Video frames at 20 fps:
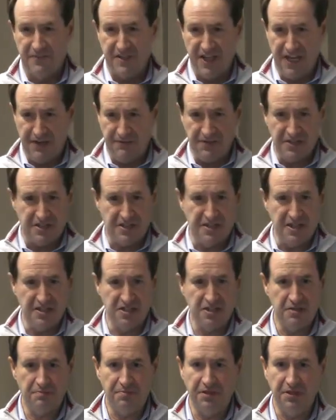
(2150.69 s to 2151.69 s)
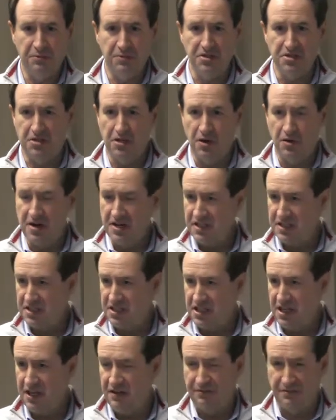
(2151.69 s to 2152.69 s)
David's discipline was going to
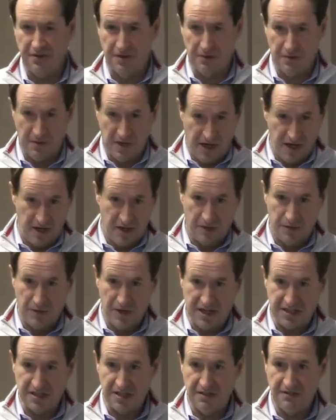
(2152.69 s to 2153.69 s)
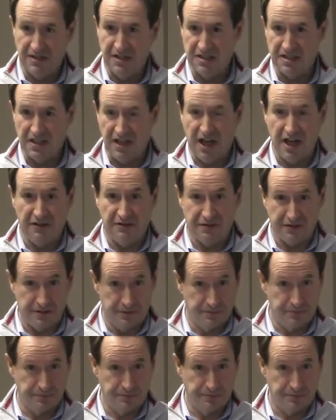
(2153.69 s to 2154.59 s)
jail for the rest of his life.